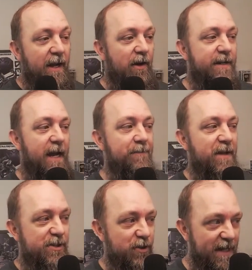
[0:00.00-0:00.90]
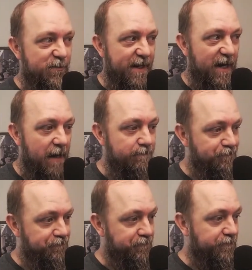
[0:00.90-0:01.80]
Okay, so let's read on.
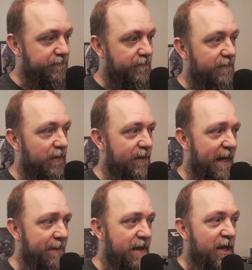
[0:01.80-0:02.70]
Okay,